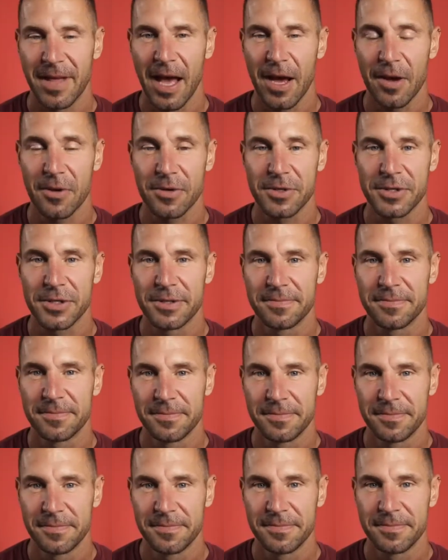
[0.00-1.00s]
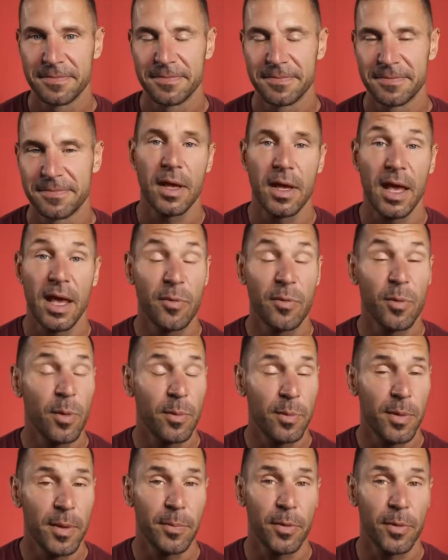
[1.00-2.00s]
Ouch. Even
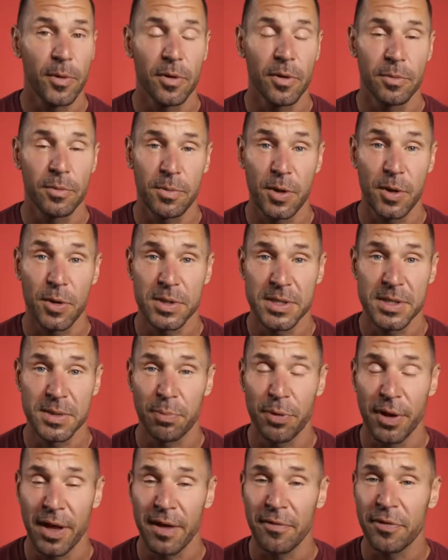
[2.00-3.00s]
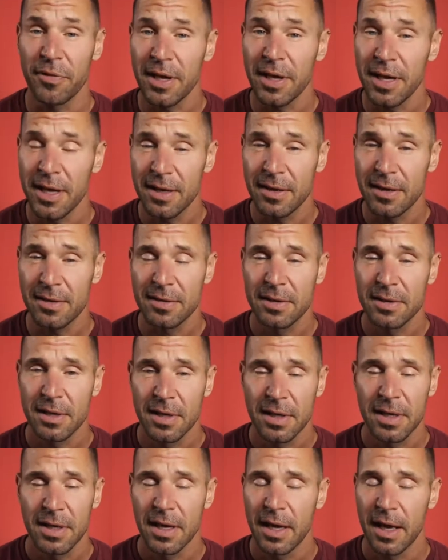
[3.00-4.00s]
when people use it playfully,
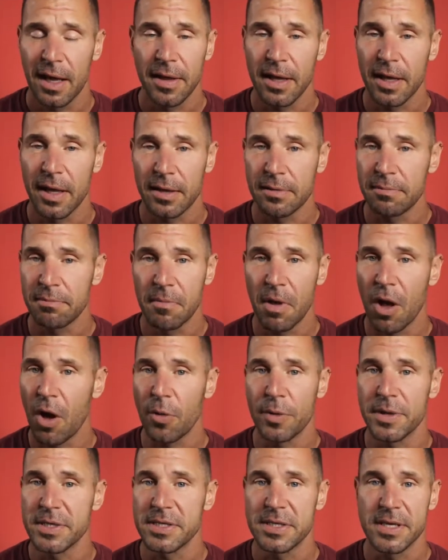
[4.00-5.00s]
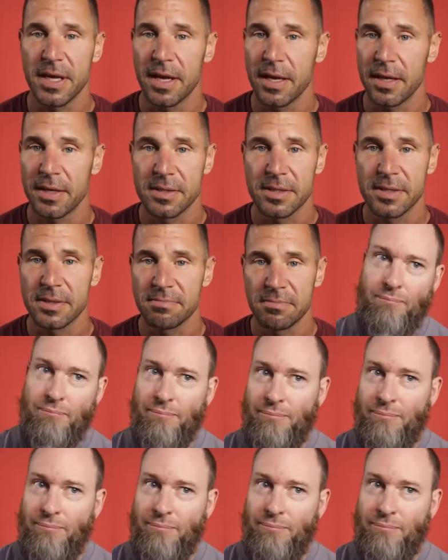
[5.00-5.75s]
I think it always stings.